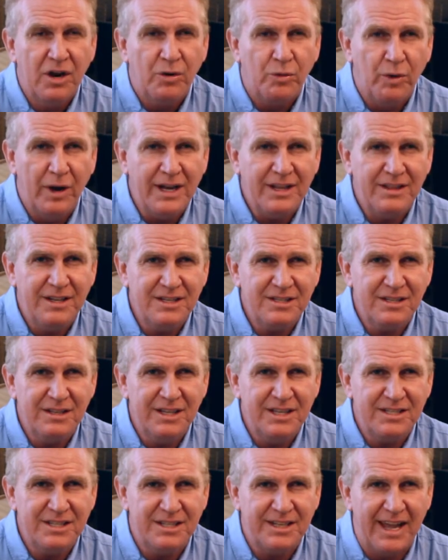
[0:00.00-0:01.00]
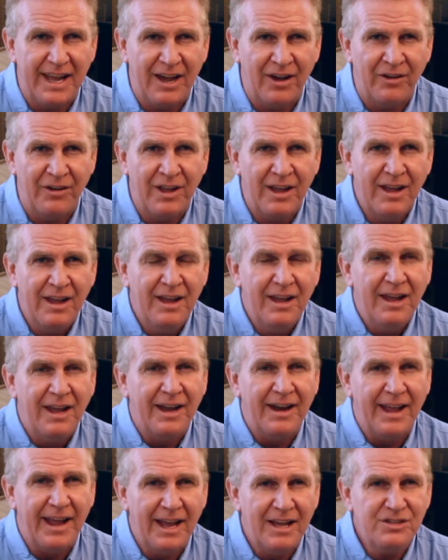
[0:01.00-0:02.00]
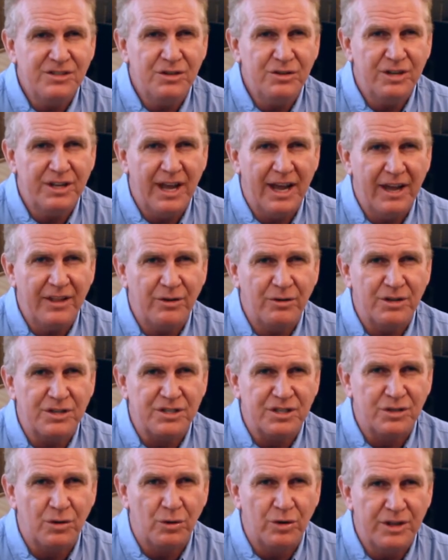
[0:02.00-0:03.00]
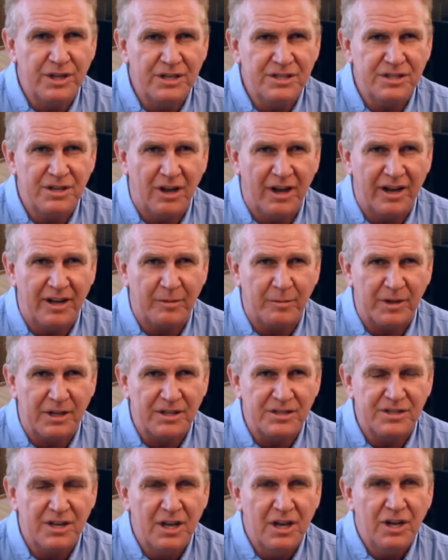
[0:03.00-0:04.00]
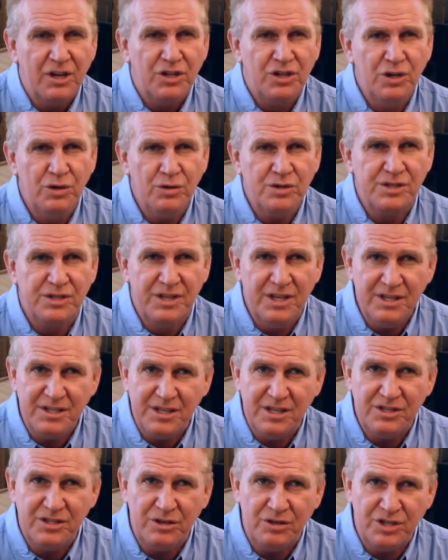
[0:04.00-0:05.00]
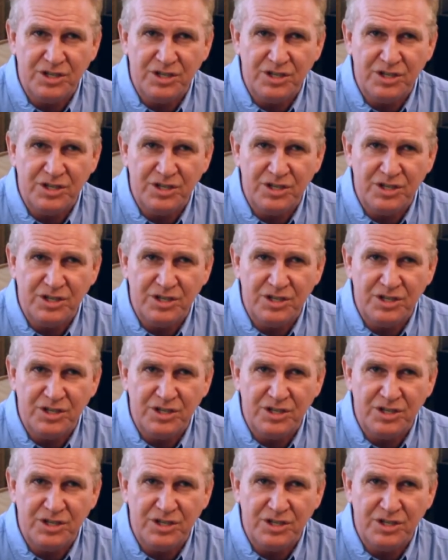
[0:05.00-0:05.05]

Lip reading: Write this list down, and as you gather and store these documents, use this as your